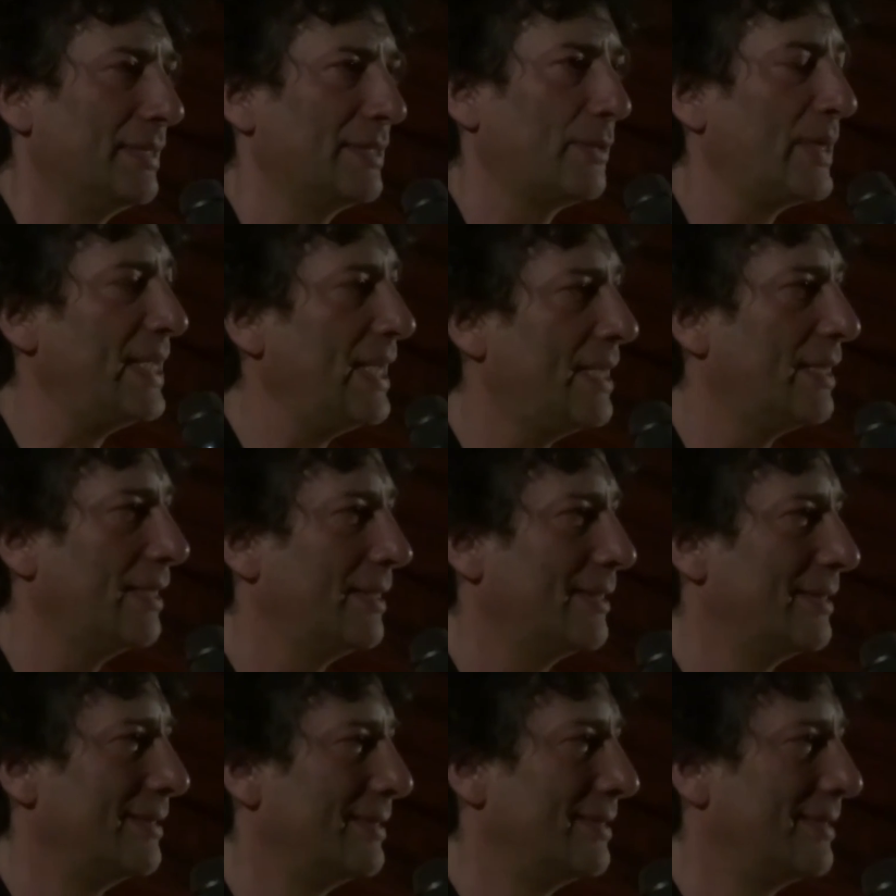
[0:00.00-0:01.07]
So I did.
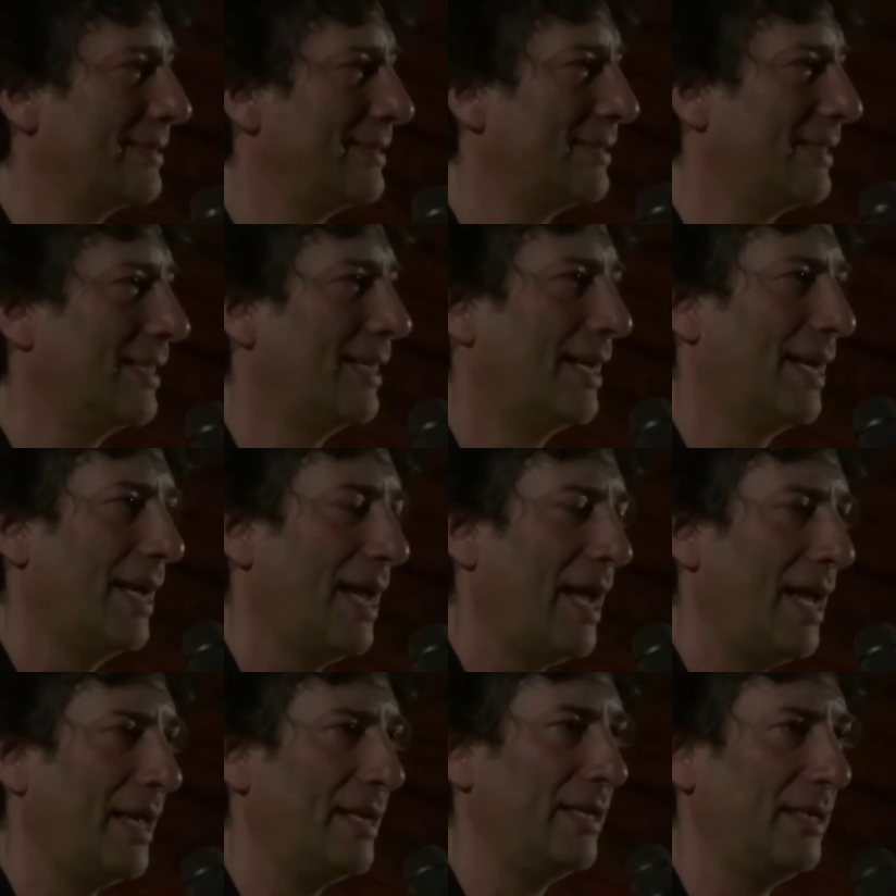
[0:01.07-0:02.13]

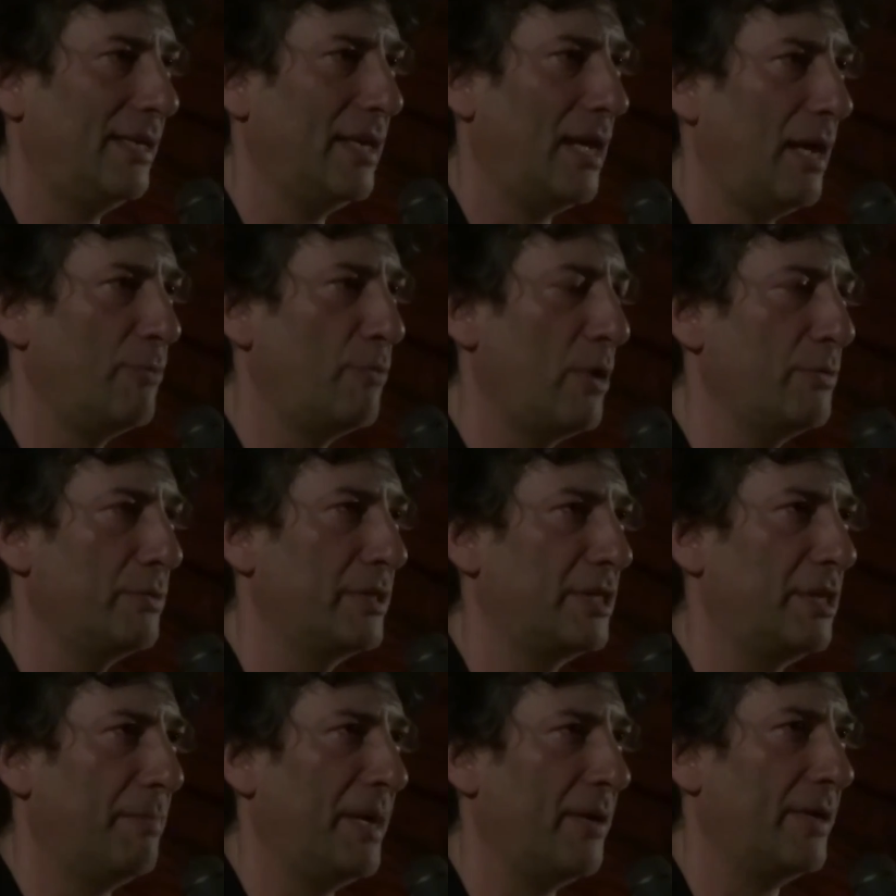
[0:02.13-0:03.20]
And I
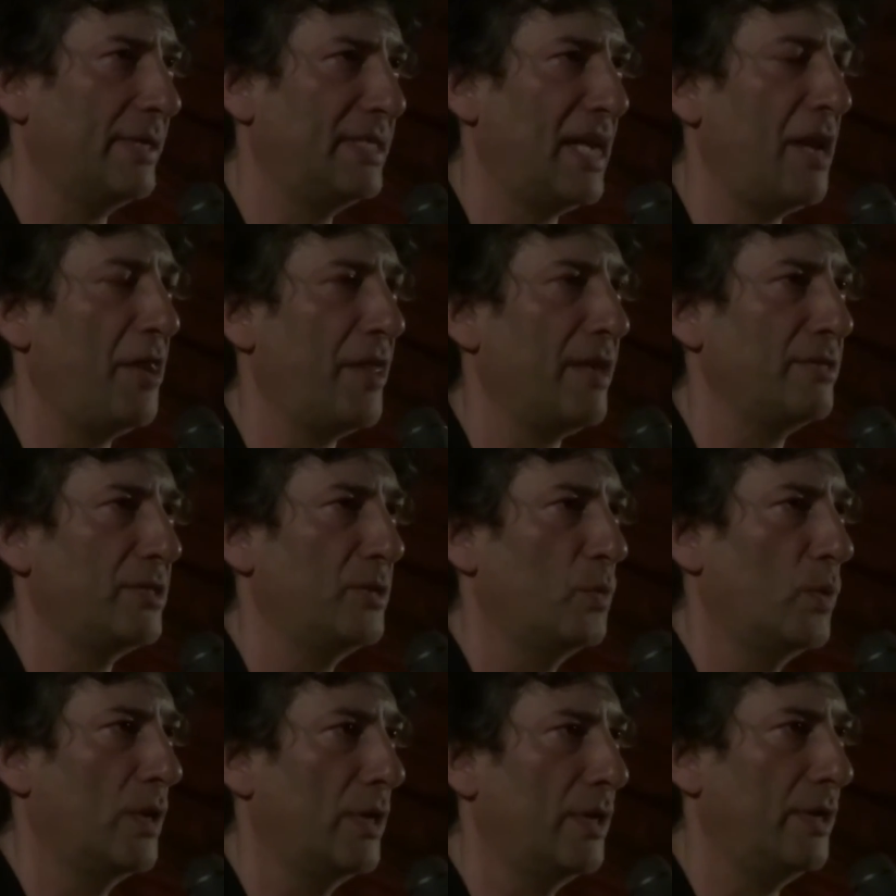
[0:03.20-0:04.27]
wrote about a
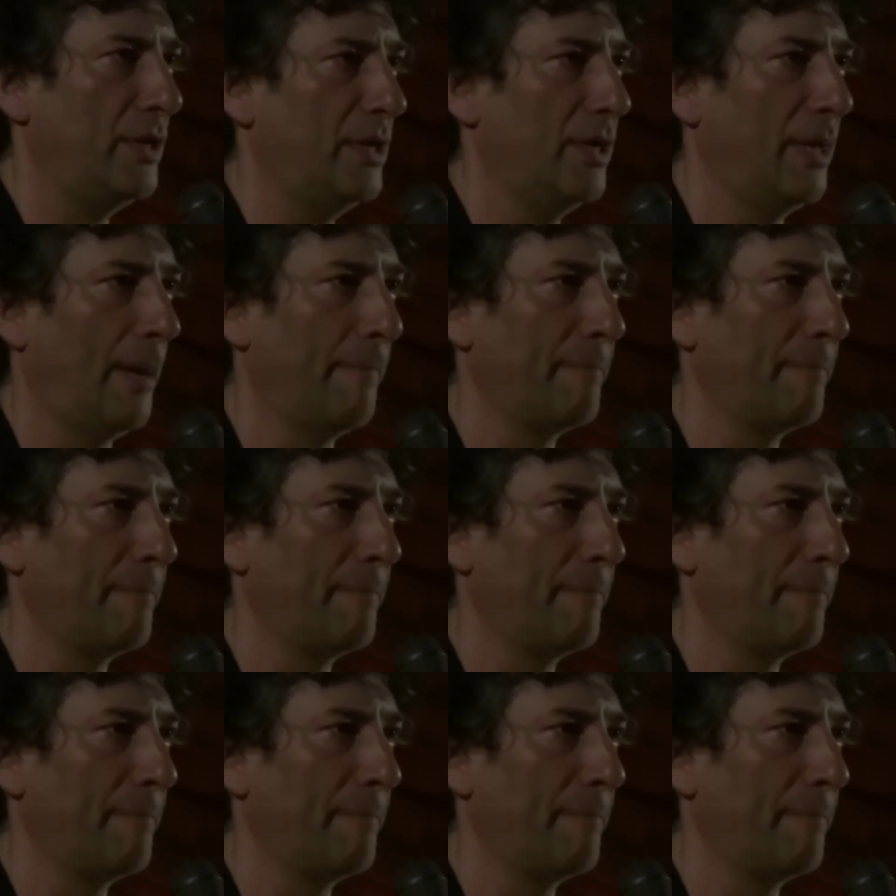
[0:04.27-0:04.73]
10,000-word